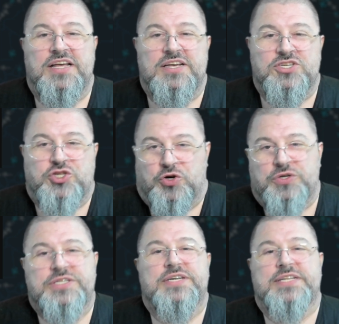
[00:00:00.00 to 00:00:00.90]

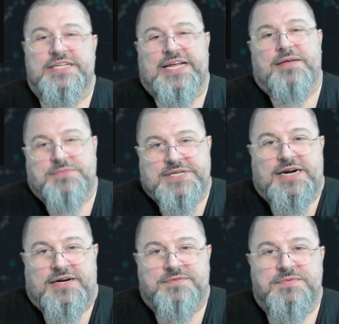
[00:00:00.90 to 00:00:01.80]
shorter the times
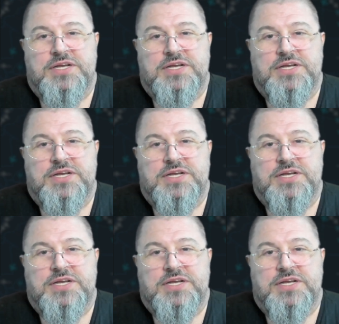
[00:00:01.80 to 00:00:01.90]
are.